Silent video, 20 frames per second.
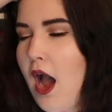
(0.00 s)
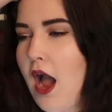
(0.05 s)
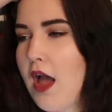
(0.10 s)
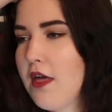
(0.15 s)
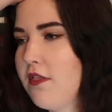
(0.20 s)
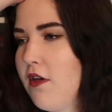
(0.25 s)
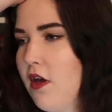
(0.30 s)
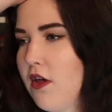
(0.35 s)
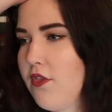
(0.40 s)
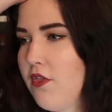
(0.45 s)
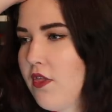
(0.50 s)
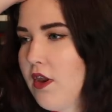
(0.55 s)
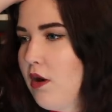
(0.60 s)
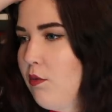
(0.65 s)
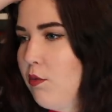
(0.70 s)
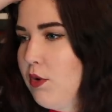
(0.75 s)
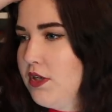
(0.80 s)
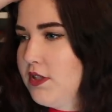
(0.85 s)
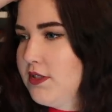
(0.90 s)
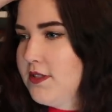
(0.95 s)
I thought that I
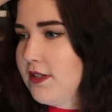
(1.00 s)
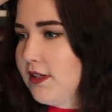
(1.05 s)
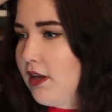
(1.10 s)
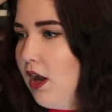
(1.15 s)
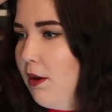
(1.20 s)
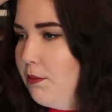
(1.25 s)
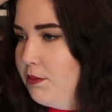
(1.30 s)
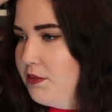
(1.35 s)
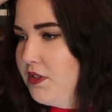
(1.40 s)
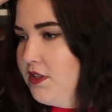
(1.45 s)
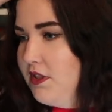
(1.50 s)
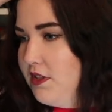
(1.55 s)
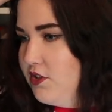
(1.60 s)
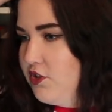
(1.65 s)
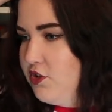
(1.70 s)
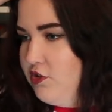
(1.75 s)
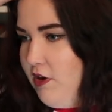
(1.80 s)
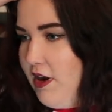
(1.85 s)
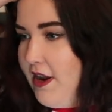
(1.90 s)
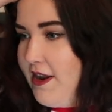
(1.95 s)
wouldn't succumb to this
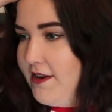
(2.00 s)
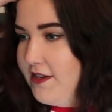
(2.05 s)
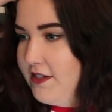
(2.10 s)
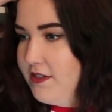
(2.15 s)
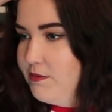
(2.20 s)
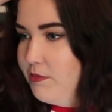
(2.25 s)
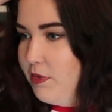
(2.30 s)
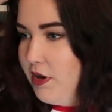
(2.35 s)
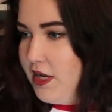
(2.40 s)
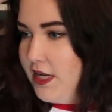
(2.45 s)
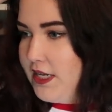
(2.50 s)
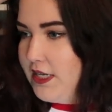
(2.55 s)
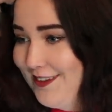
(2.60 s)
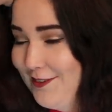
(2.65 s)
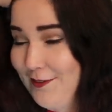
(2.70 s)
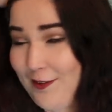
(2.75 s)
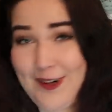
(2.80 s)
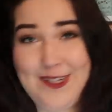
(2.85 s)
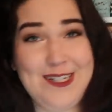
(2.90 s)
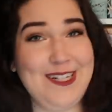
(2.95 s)
trend, but
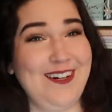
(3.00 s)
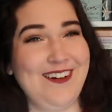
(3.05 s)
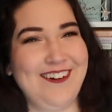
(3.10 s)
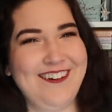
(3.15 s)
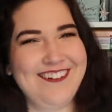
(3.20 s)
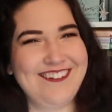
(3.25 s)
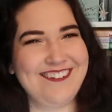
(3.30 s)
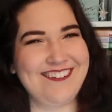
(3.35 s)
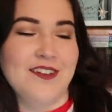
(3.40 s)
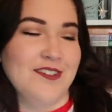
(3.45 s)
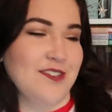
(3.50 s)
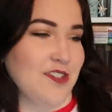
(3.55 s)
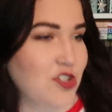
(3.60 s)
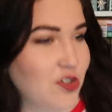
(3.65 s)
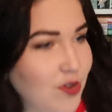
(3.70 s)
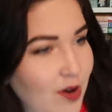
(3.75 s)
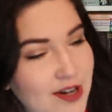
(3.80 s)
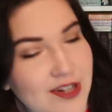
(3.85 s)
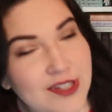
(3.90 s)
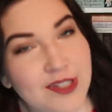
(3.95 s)
we're here. There's a
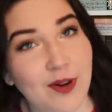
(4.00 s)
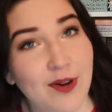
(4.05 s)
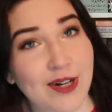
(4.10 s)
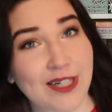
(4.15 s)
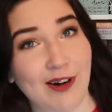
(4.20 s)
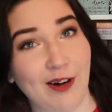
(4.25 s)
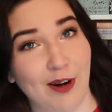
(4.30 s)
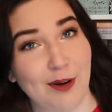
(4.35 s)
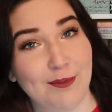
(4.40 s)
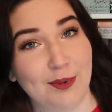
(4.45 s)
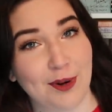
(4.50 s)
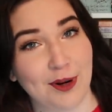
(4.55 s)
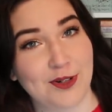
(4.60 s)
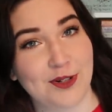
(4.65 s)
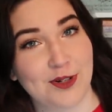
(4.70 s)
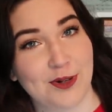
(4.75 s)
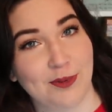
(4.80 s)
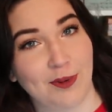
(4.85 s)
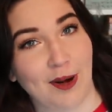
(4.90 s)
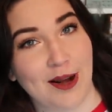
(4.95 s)
trend going around
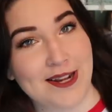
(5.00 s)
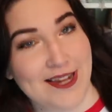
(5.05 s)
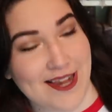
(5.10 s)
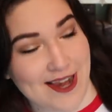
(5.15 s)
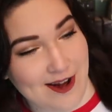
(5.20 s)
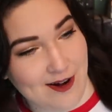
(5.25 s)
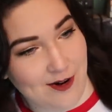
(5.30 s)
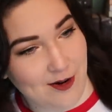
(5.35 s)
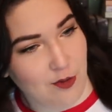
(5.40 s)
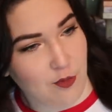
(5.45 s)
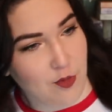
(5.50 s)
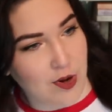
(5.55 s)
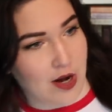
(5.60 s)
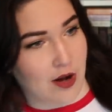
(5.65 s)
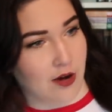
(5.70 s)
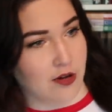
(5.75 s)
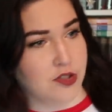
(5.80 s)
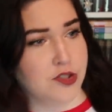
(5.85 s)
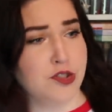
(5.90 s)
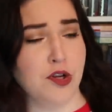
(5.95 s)
BookTube right now
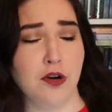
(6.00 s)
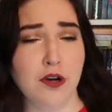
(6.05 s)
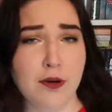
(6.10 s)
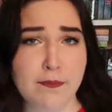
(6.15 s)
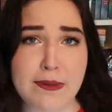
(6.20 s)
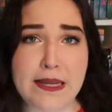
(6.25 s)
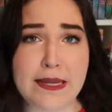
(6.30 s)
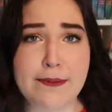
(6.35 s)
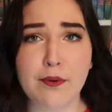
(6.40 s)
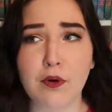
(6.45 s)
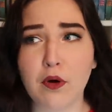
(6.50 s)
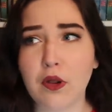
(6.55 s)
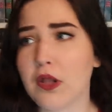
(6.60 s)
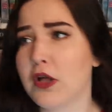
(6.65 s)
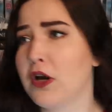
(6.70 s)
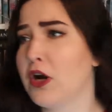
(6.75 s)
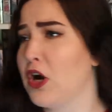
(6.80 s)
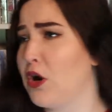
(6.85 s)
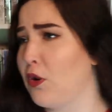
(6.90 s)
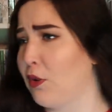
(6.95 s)
where certain people
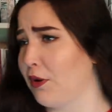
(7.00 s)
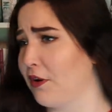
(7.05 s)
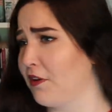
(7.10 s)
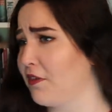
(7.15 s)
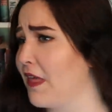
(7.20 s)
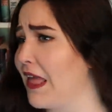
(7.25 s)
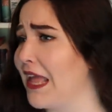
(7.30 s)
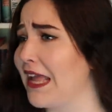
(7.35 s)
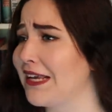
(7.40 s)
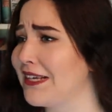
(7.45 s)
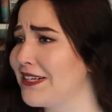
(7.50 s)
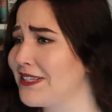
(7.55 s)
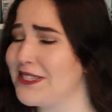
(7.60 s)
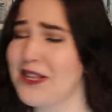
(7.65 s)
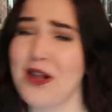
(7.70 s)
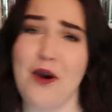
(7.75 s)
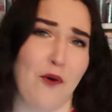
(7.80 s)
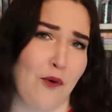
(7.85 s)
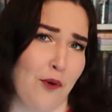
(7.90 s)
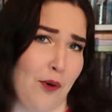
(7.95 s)
or things
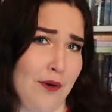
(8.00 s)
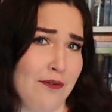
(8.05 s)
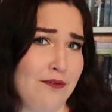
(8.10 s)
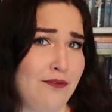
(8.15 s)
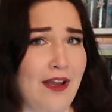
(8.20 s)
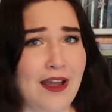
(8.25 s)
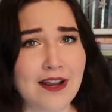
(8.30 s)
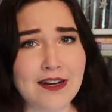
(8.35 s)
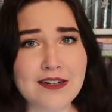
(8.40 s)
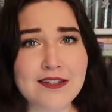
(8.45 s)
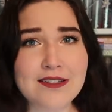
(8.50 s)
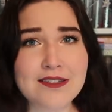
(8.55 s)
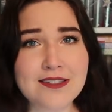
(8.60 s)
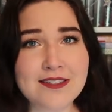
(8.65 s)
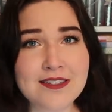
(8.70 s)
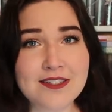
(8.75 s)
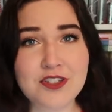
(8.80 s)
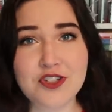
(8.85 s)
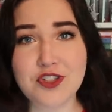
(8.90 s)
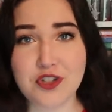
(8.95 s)
or
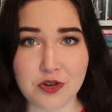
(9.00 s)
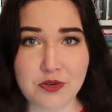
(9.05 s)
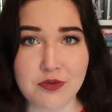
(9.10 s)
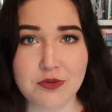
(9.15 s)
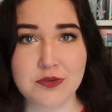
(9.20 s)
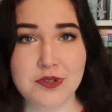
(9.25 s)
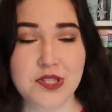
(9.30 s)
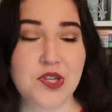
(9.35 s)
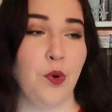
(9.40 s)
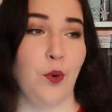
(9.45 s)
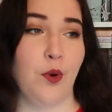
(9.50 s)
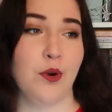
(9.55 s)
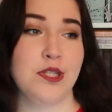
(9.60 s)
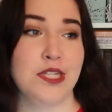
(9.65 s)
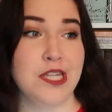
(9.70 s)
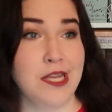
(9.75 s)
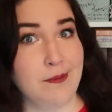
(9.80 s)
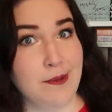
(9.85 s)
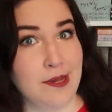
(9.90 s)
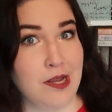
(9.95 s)
events choose your
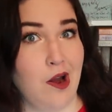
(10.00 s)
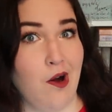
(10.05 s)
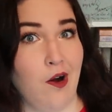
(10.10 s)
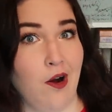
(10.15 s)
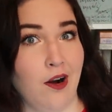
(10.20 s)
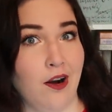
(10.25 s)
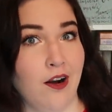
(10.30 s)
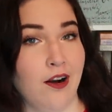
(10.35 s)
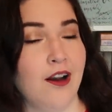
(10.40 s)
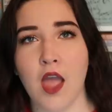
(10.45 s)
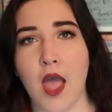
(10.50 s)
TBR.